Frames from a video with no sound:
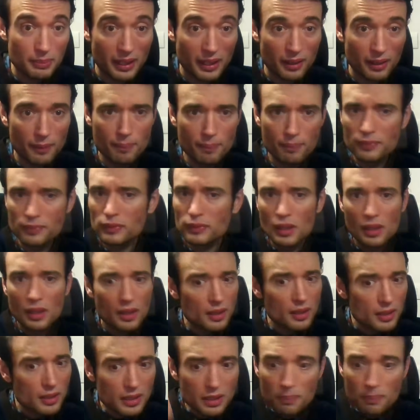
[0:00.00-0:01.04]
about.
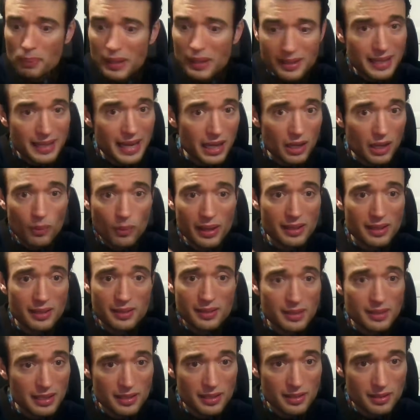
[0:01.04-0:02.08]
The big takeaway
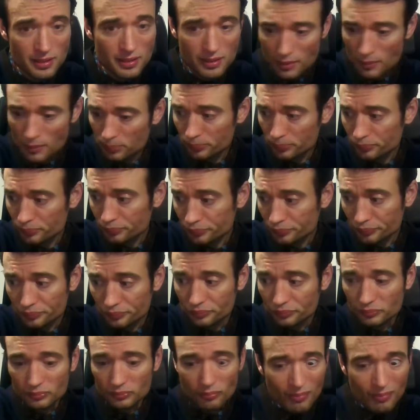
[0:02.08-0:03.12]
is this
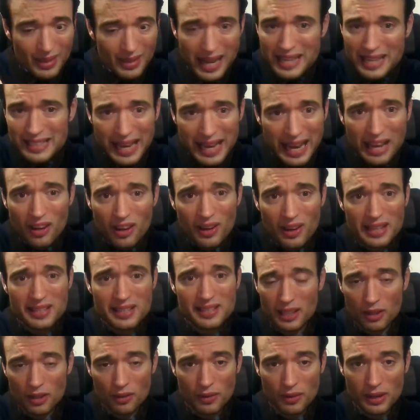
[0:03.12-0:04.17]
as AI
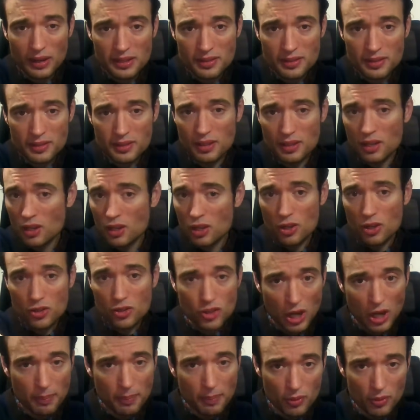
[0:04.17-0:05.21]
accelerates,
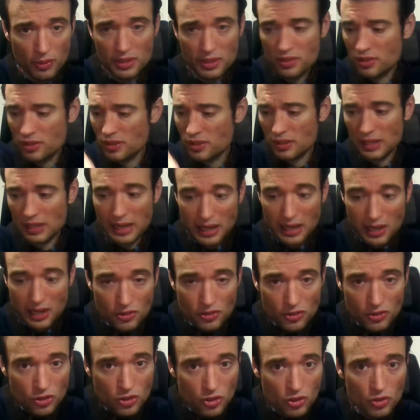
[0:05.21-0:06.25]
cyber risks,
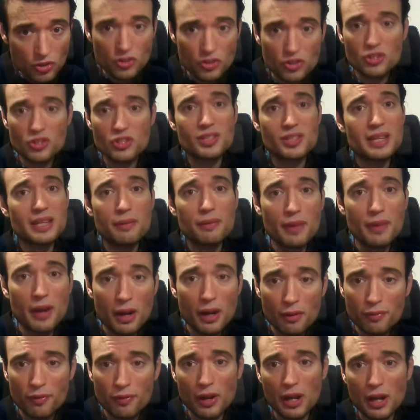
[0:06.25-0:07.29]
institutions need
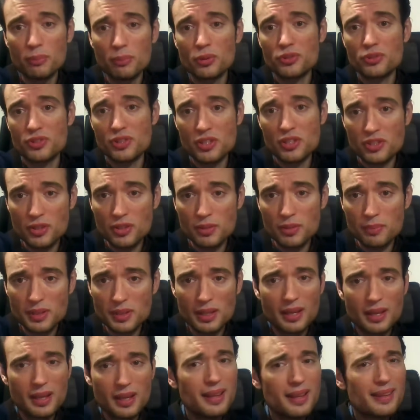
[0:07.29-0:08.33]
verifiable
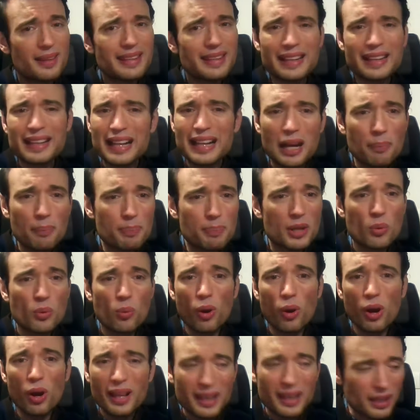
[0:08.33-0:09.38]
systems that can't be
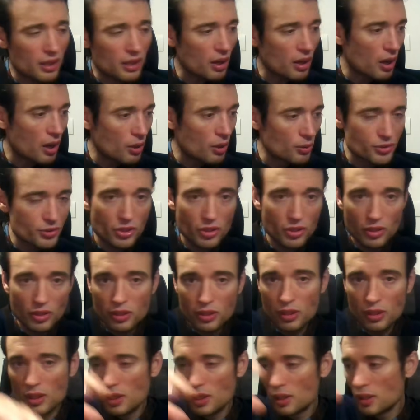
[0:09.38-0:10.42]
quietly
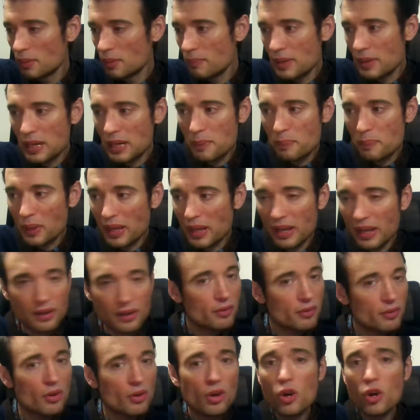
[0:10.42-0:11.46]
altered
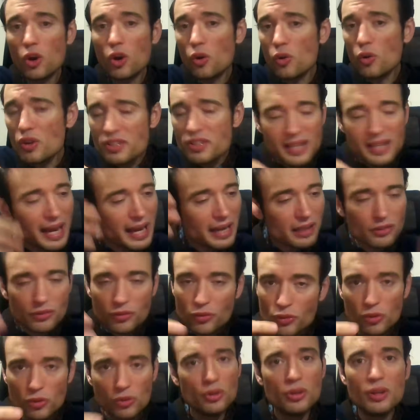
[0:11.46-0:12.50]
manipulated, or attacked
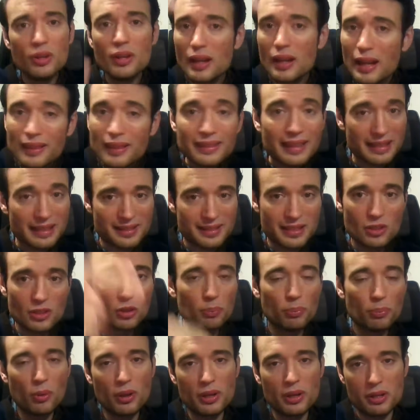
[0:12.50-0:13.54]
through that
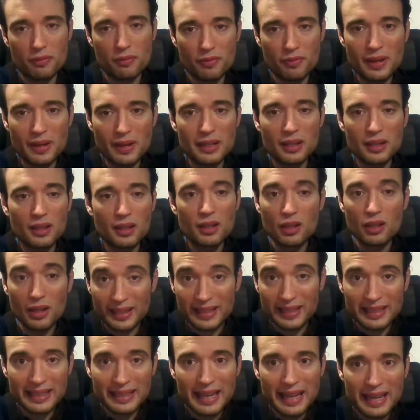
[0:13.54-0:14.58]
single point of failure
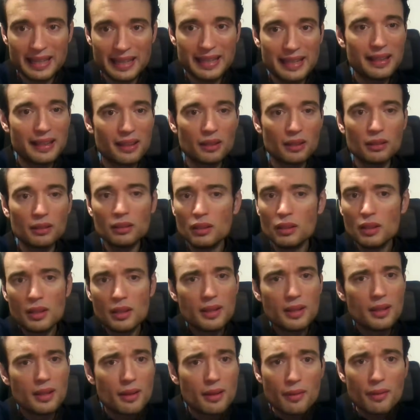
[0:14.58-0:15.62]
like it can now.
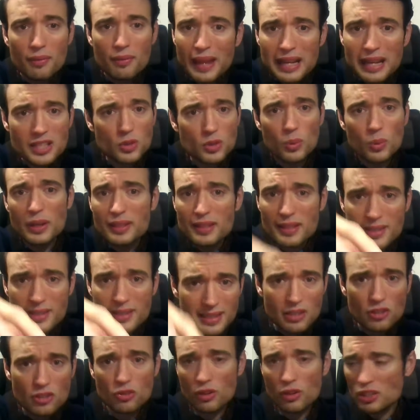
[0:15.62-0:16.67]
And that's where
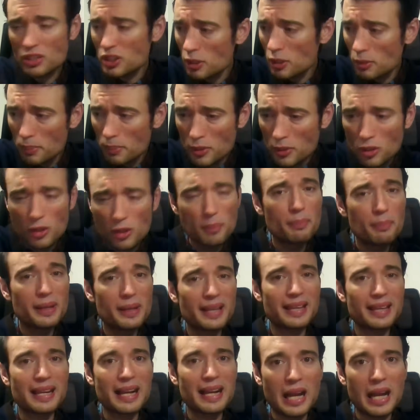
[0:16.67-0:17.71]
the compute
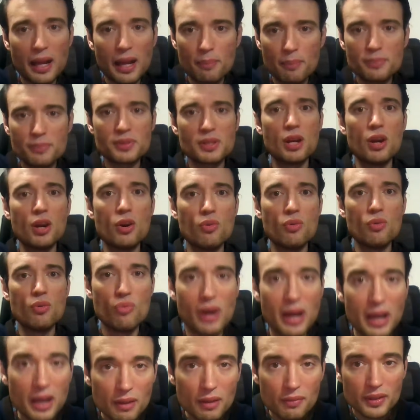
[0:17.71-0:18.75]
becomes
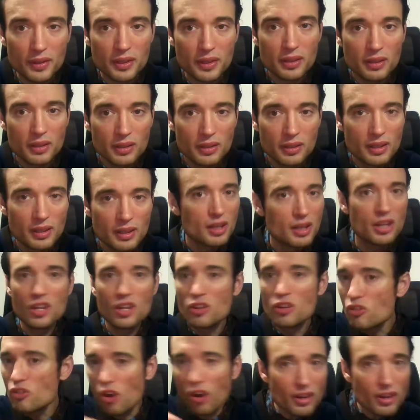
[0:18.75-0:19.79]
relevant,
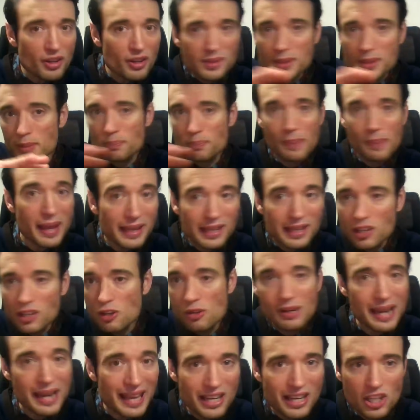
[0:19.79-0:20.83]
not as
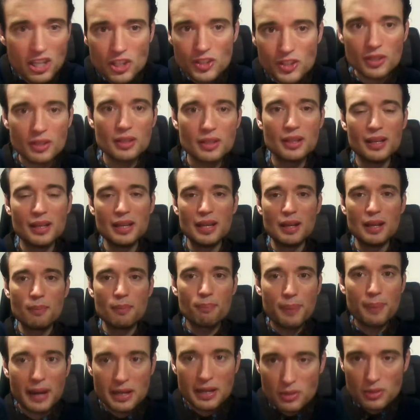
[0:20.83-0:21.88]
speculation,
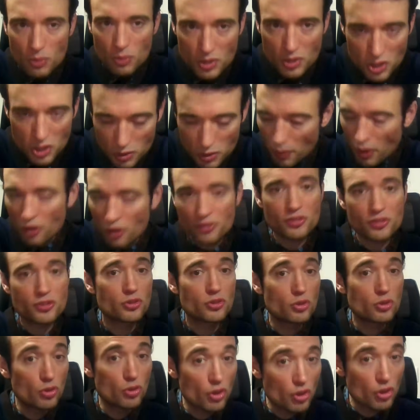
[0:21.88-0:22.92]
but as a
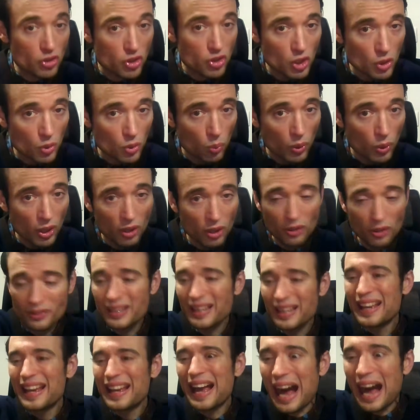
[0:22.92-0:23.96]
response to the new
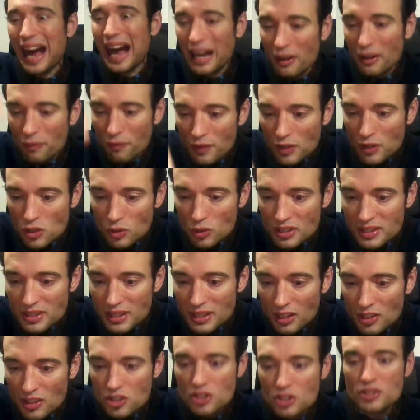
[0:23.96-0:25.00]
world artificial
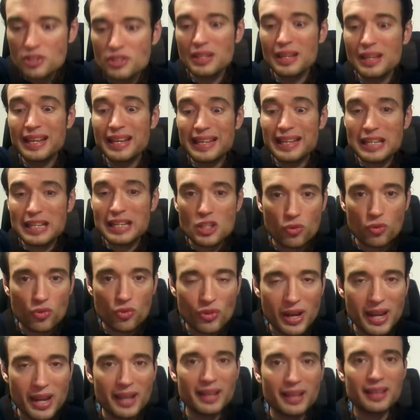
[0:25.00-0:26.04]
intelligence is
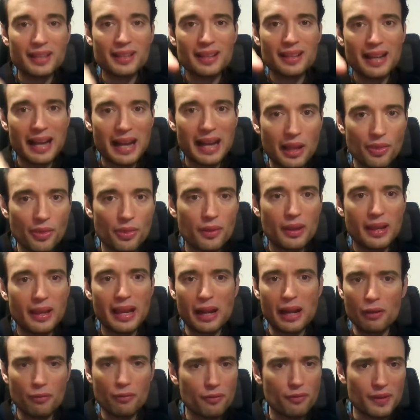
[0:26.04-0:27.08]
creating under
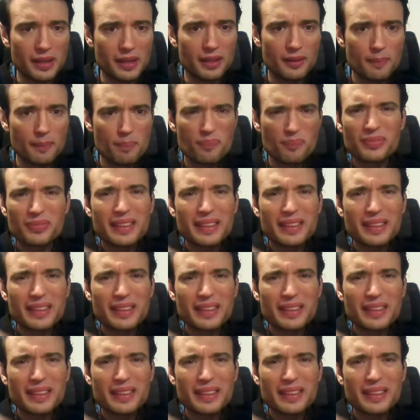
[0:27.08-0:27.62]
our feet.